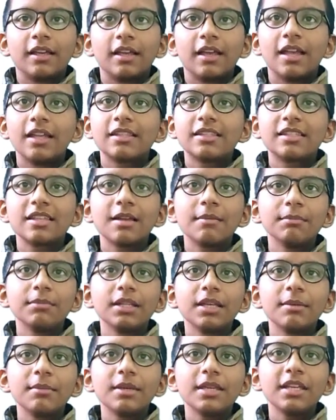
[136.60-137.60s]
It
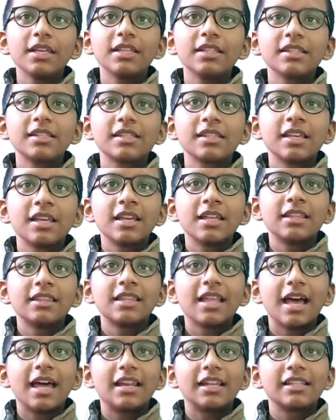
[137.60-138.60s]
simply means
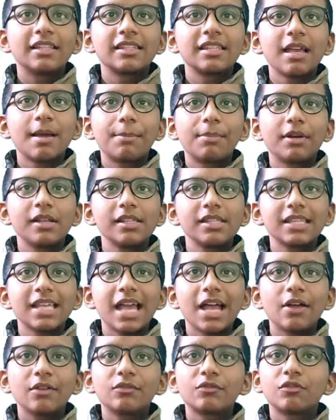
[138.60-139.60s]
that it separates
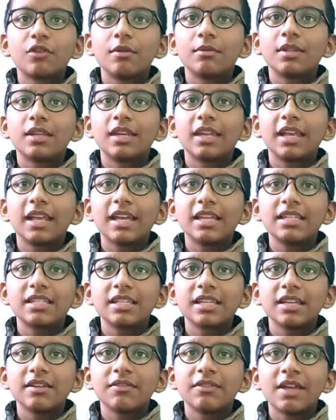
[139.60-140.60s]
out from the
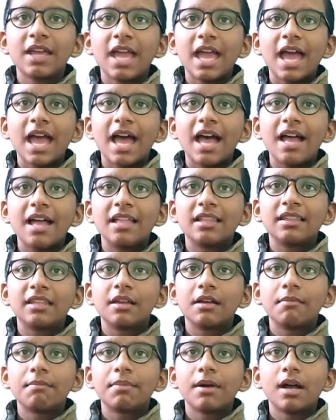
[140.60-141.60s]
negative and
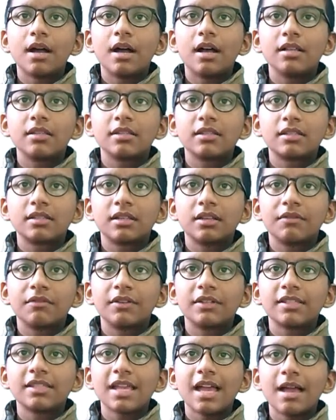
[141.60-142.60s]
the positive
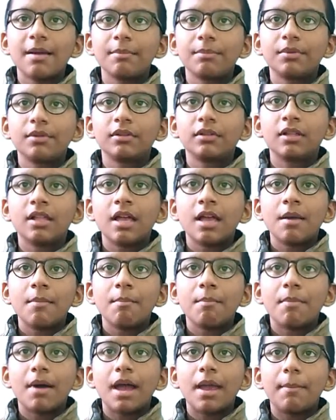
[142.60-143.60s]
example
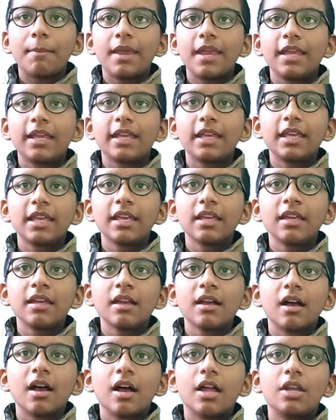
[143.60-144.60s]
by making
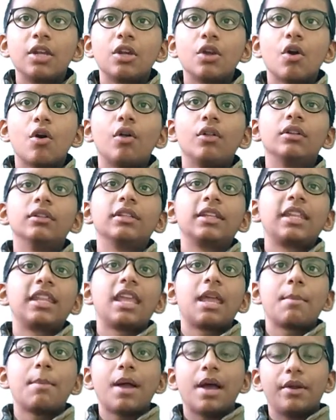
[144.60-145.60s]
a
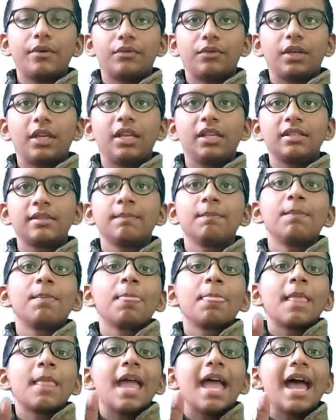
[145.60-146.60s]
non-linear boundaries.
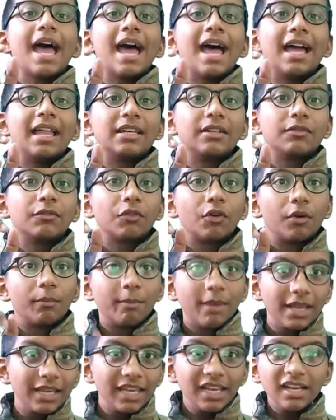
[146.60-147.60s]
And for
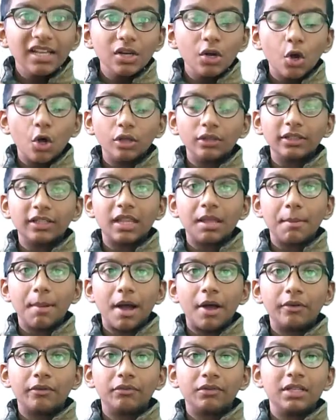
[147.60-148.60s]
making a non-linear
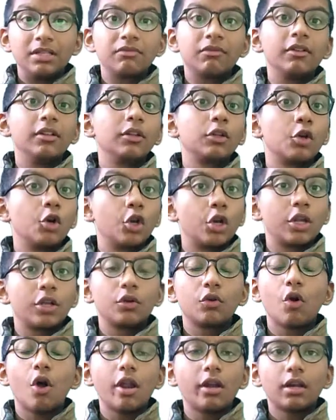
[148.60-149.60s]
boundaries, we will
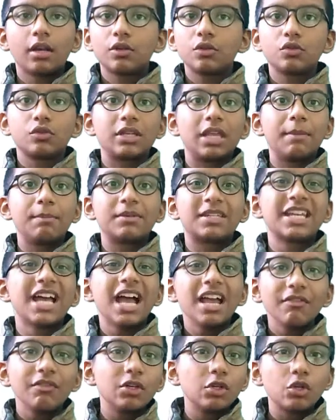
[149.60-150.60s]
go on to deep
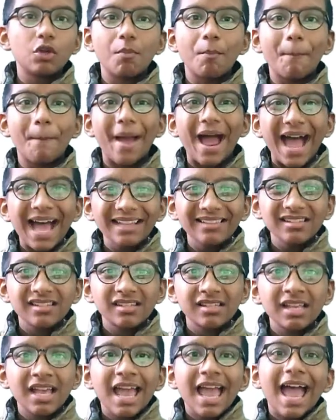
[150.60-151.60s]
dive into the
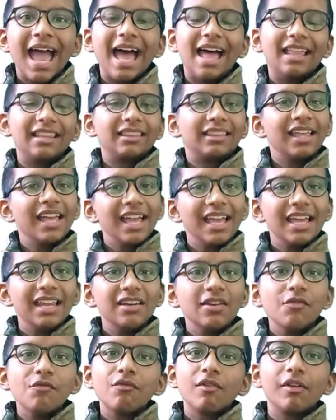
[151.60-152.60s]
maths, and
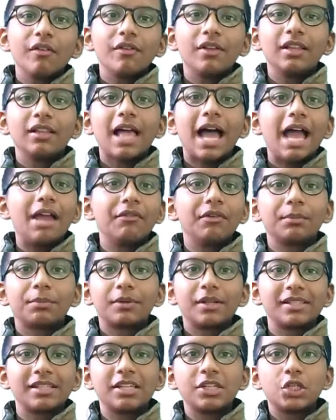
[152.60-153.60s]
then I will
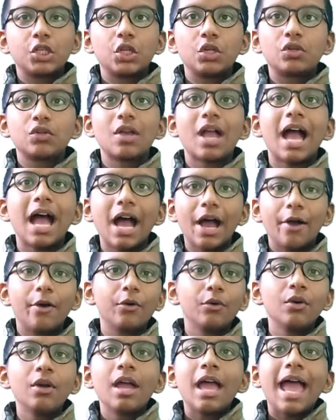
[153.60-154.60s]
present you to
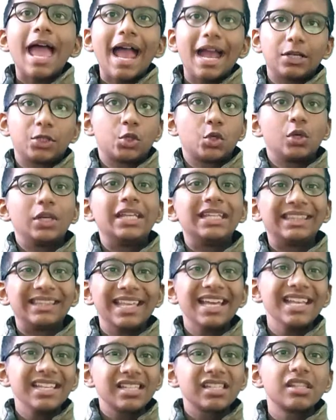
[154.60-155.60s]
how actually
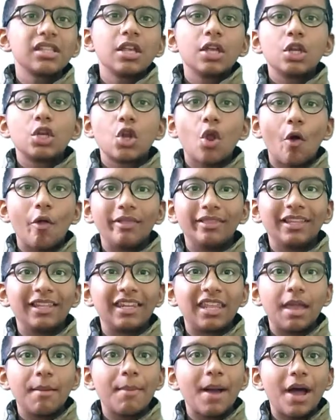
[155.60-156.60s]
this
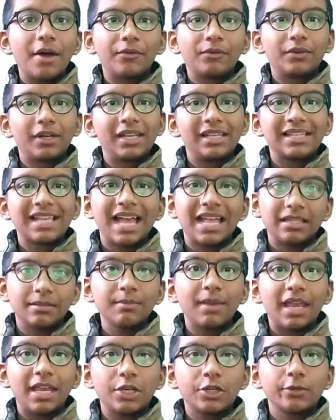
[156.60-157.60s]
non-linear boundaries has
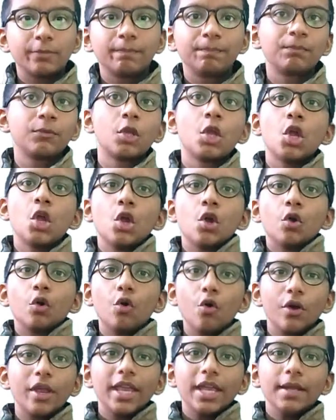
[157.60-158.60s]
made.
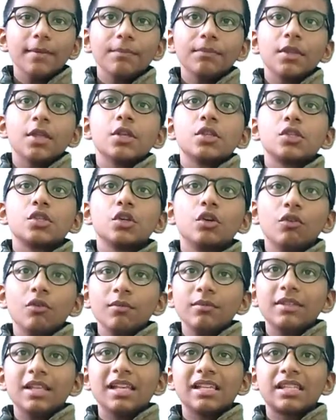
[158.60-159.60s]
Okay,
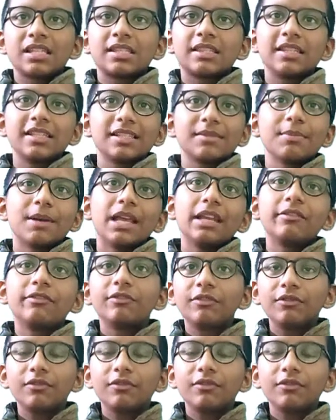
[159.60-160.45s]
so this might